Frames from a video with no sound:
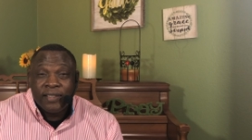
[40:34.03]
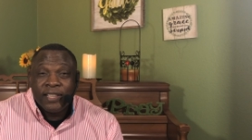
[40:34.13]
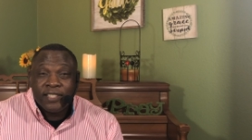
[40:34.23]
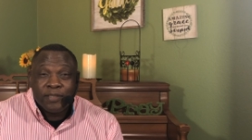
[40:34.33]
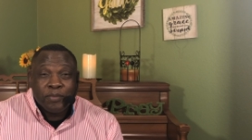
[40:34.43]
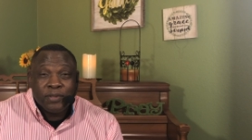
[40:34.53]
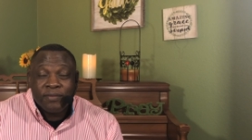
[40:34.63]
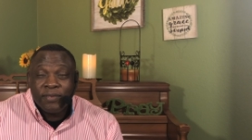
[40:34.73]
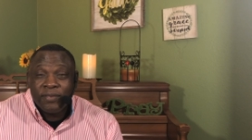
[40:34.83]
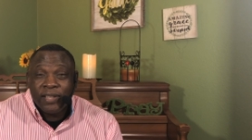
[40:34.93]
It's a
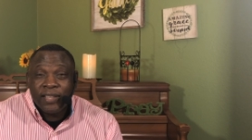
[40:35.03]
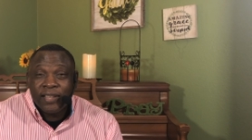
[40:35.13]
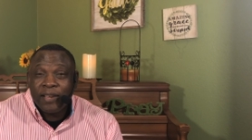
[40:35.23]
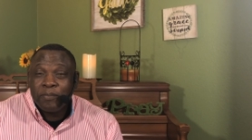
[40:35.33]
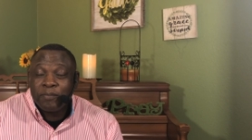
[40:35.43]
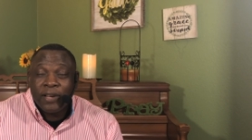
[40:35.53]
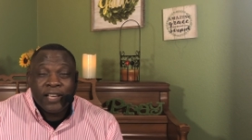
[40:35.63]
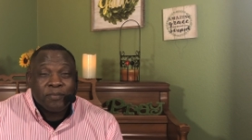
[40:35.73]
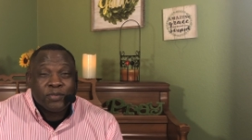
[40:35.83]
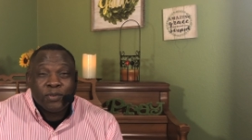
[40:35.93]
beautiful thing, and I'm I
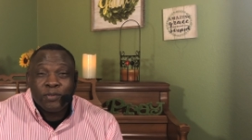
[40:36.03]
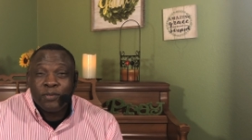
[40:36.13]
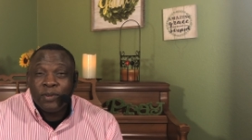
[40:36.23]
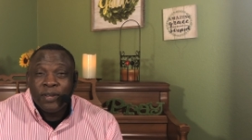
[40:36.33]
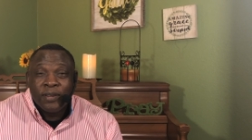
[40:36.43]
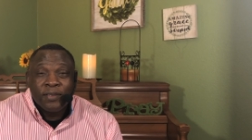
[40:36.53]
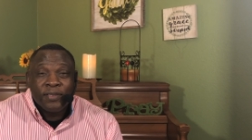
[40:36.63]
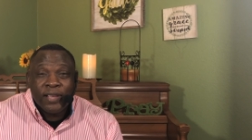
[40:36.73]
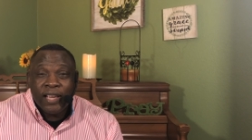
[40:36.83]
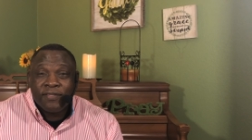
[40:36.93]
am so
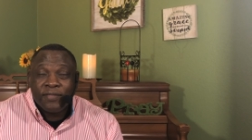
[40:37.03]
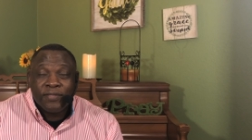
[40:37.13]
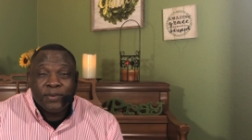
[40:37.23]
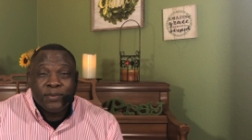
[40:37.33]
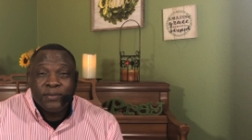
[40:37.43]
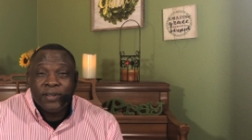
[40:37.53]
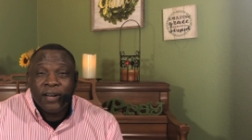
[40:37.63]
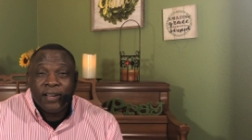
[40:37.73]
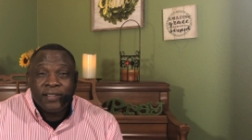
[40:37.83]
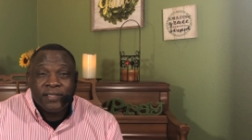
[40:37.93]
thankful for who
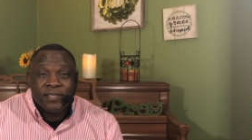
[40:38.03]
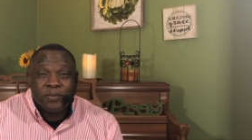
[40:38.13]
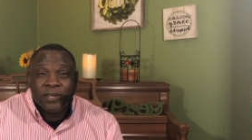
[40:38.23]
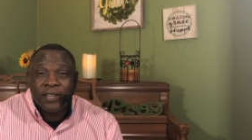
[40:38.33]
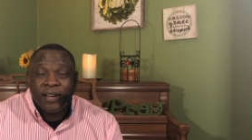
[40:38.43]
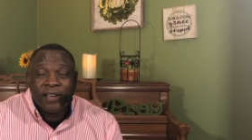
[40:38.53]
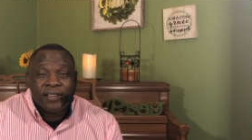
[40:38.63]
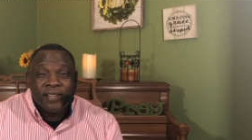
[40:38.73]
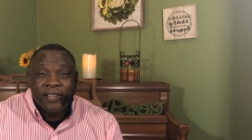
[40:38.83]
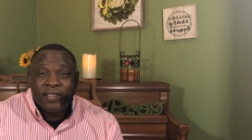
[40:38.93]
God is and what
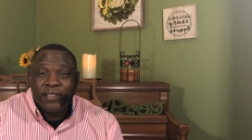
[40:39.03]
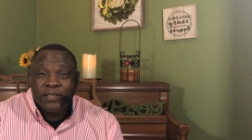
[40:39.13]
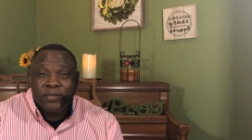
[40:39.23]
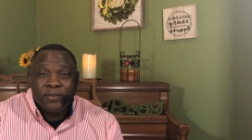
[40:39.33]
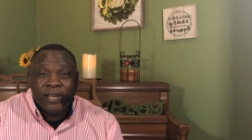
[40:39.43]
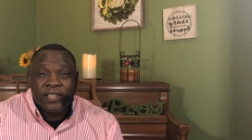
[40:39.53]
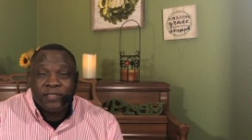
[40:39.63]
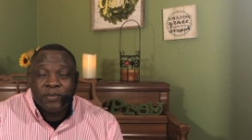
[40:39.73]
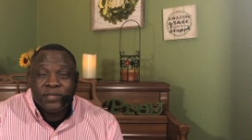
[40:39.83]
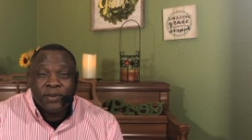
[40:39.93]
God can do as
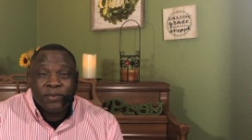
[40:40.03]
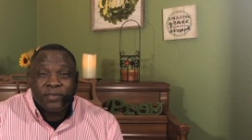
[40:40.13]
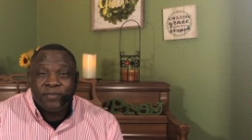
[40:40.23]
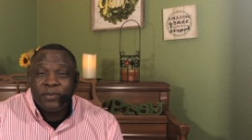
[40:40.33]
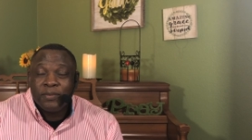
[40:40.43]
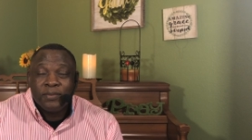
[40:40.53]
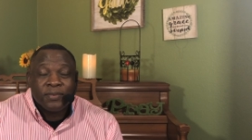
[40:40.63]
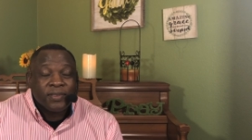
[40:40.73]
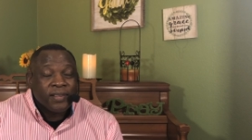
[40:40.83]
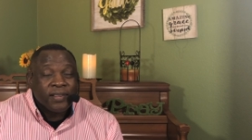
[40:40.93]
a result of
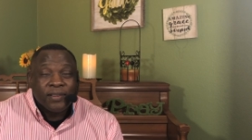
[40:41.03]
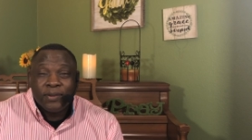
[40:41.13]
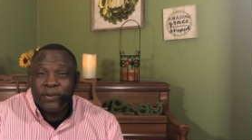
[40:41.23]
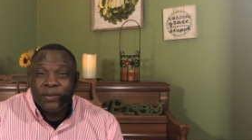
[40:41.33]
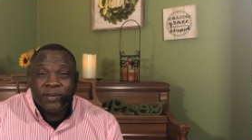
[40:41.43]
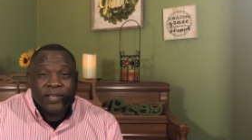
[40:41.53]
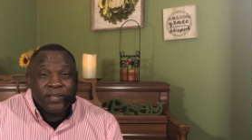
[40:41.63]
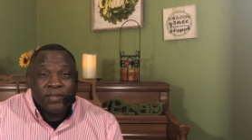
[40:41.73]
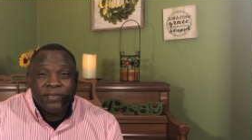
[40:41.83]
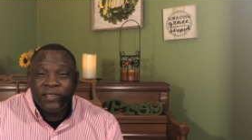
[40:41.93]
who oh
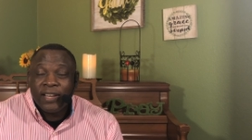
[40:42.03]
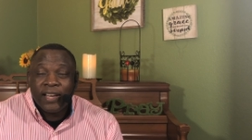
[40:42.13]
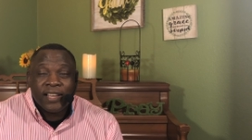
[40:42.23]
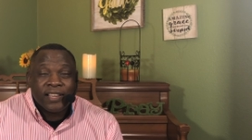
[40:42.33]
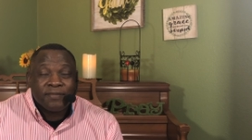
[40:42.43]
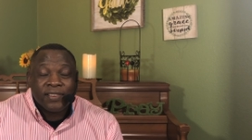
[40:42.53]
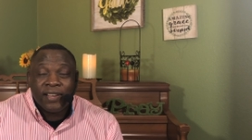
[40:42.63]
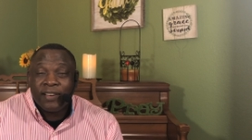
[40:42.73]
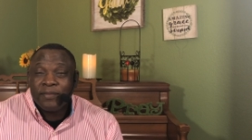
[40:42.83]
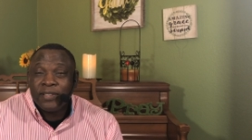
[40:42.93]
you and I have
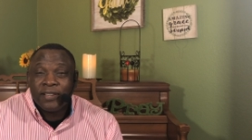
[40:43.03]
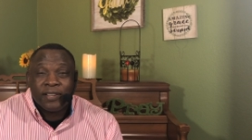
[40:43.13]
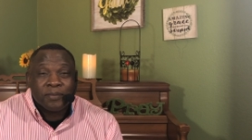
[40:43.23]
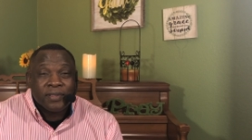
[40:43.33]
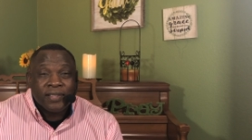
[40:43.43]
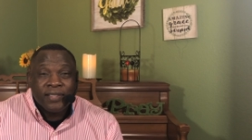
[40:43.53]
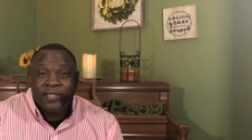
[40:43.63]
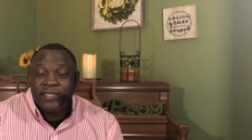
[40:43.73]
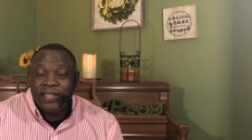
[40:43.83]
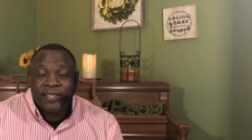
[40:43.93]
allowed him to come.
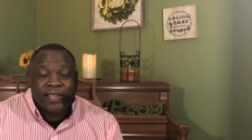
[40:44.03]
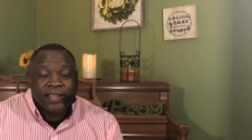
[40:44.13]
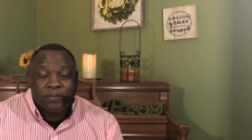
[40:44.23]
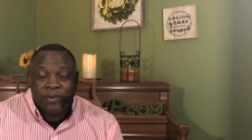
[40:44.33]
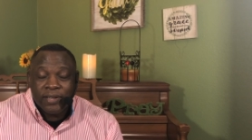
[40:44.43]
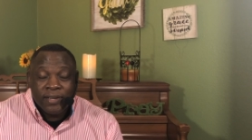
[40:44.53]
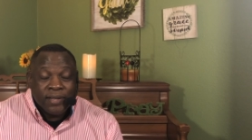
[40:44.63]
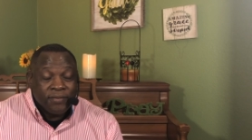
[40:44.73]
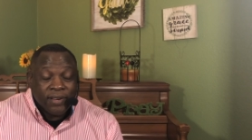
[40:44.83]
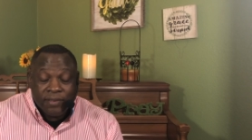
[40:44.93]
Let's take time to pray.
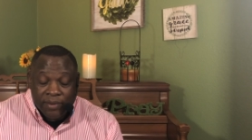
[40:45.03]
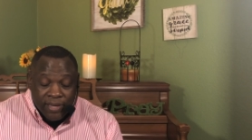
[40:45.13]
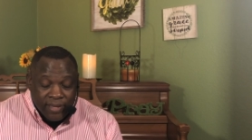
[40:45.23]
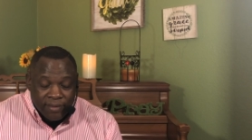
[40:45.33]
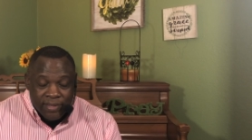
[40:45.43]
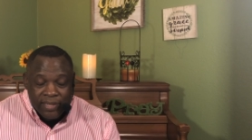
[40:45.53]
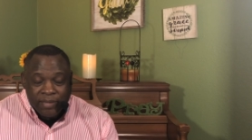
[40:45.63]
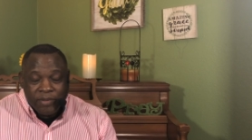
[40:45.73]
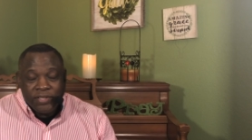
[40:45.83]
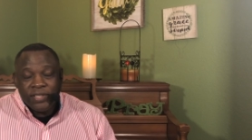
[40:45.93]
Father, right now in the
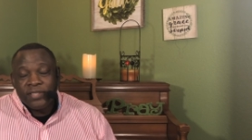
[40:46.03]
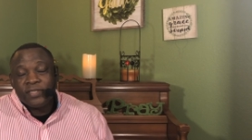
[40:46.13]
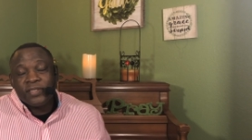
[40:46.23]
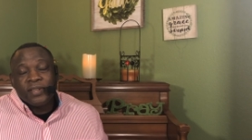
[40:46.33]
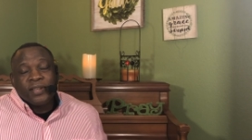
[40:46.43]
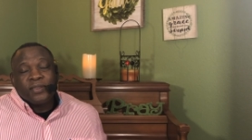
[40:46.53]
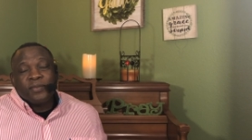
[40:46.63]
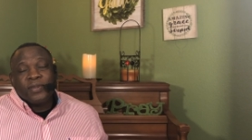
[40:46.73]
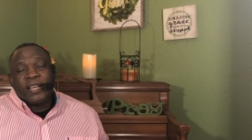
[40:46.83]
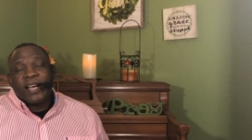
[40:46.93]
name of Jesus,
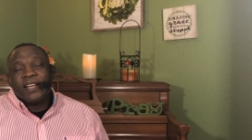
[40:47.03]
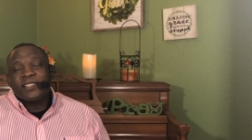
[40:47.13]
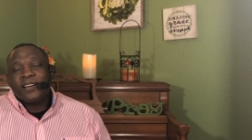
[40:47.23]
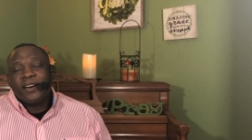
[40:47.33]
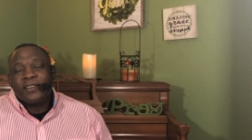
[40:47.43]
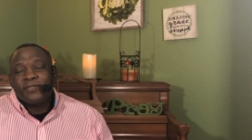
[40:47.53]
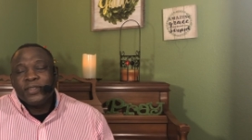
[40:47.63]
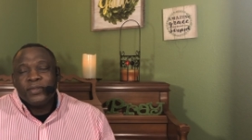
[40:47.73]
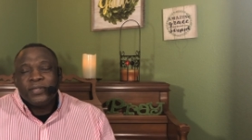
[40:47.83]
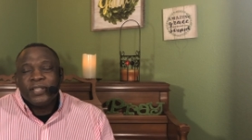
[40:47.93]
Lord, we ask God for
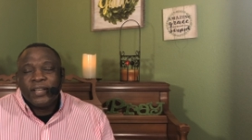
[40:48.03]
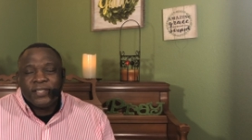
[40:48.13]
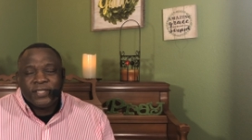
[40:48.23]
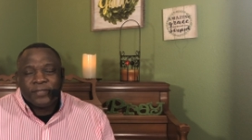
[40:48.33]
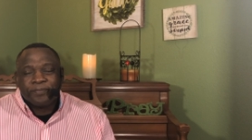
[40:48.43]
your touch.